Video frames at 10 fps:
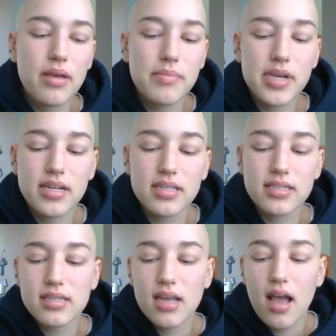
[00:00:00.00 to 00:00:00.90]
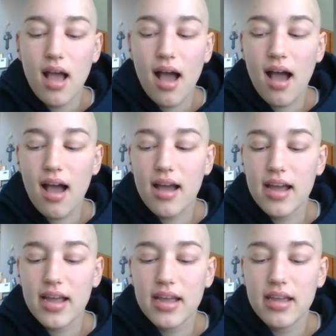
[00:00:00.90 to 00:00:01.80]
because
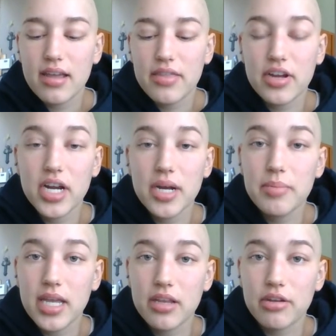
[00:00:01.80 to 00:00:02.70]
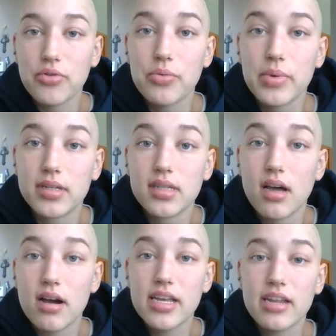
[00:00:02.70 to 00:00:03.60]
they're going to be in your room a lot,